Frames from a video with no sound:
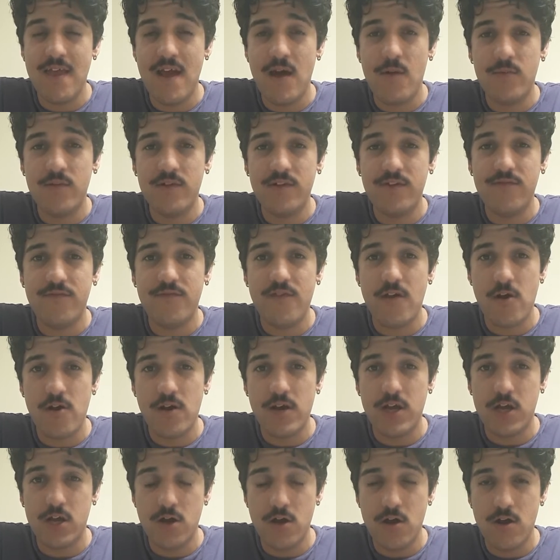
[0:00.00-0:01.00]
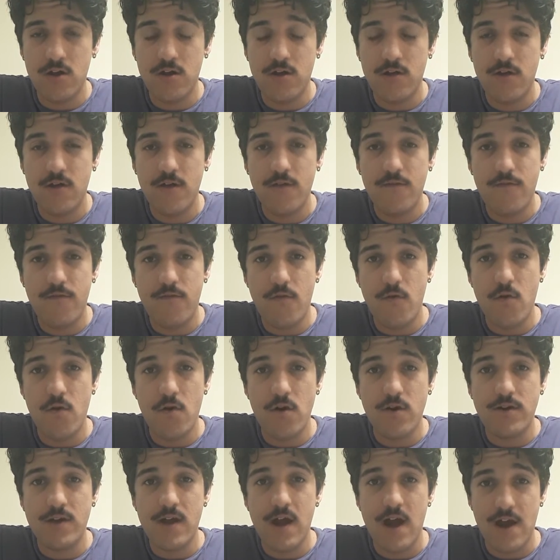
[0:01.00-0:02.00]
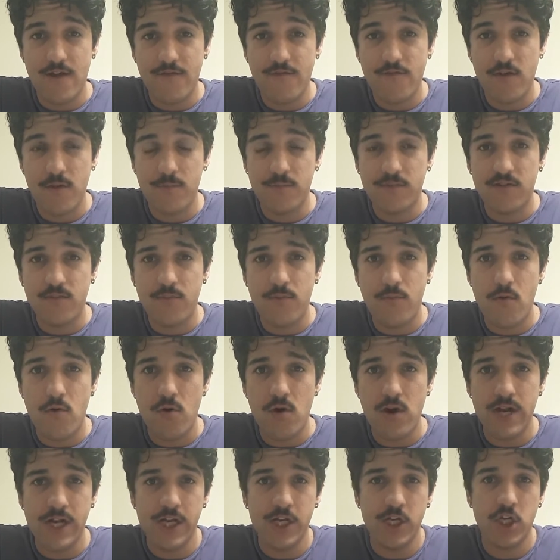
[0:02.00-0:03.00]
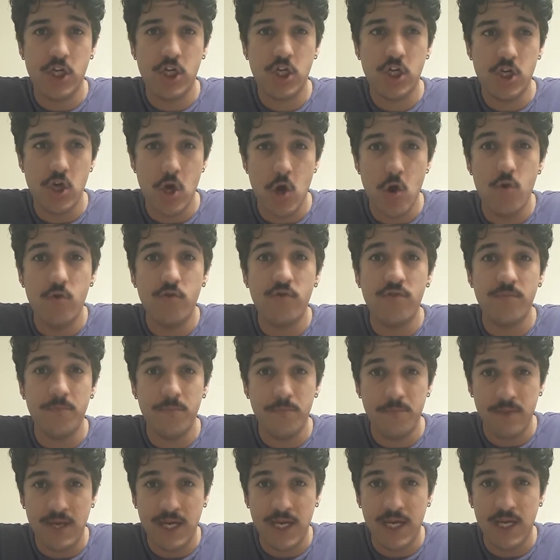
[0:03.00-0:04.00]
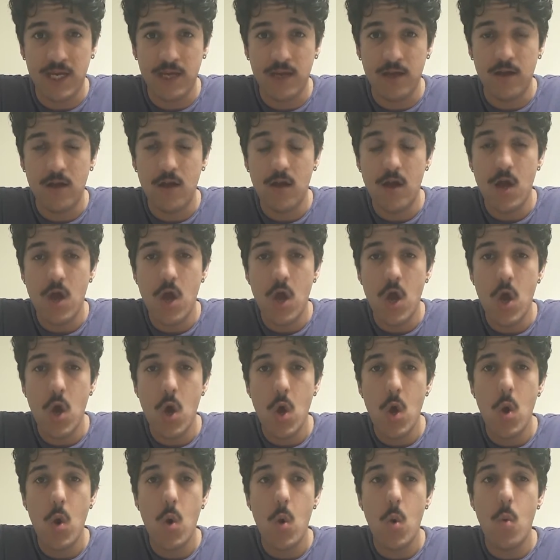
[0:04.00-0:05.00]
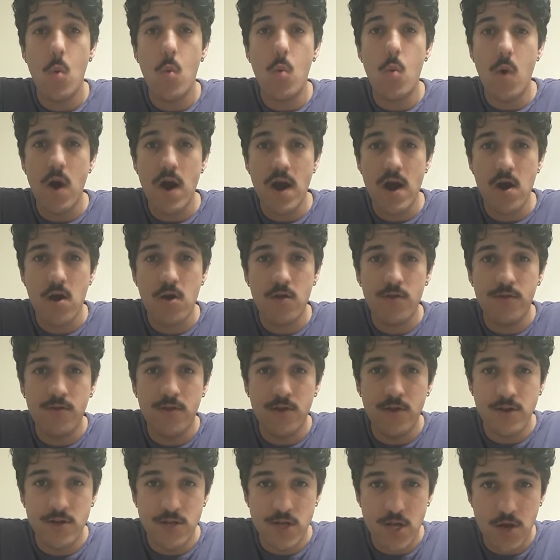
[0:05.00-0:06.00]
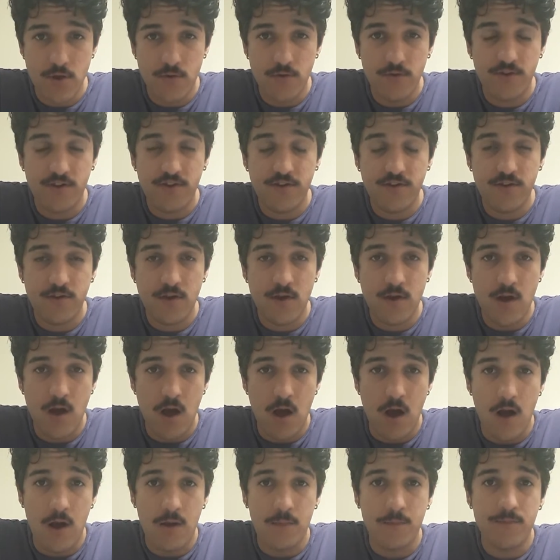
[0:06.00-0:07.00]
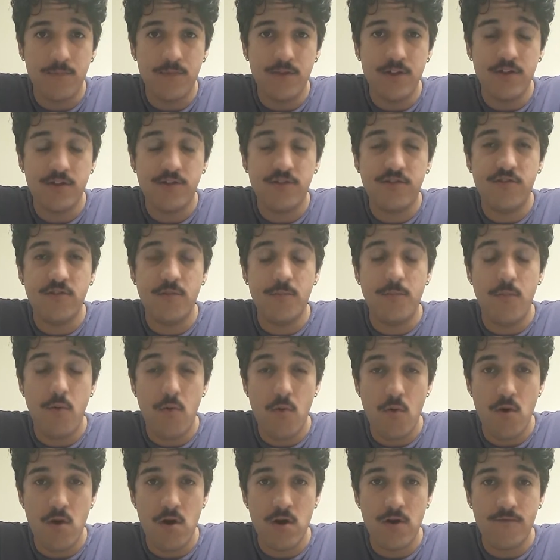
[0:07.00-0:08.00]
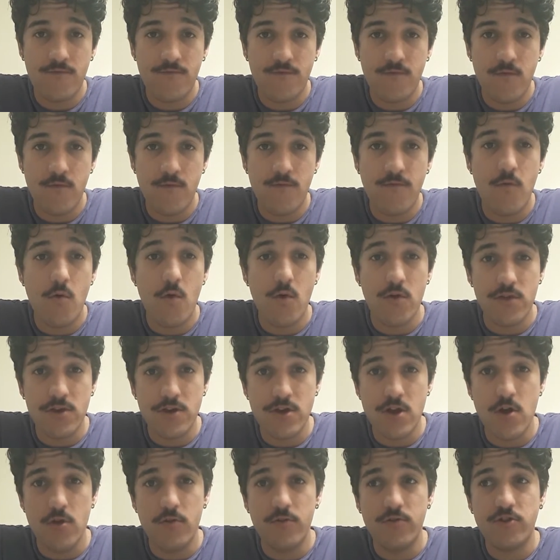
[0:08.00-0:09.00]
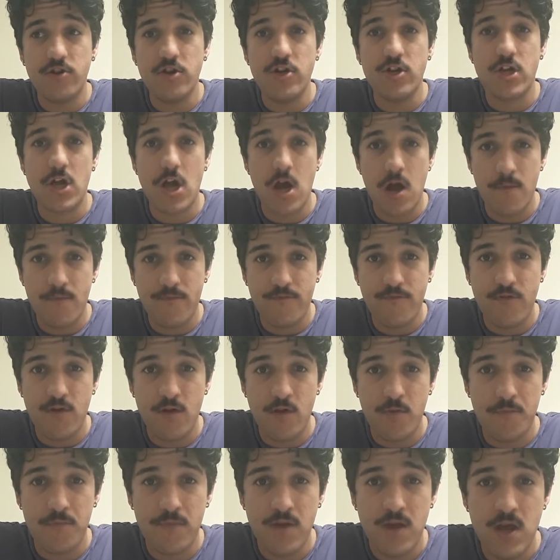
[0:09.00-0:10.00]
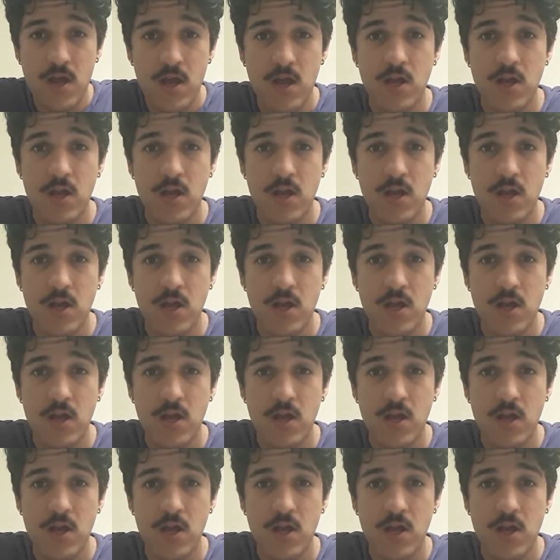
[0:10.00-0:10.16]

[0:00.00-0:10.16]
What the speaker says: that one's very good for diaphragm support. It shows me where the notes, the support for the note should come from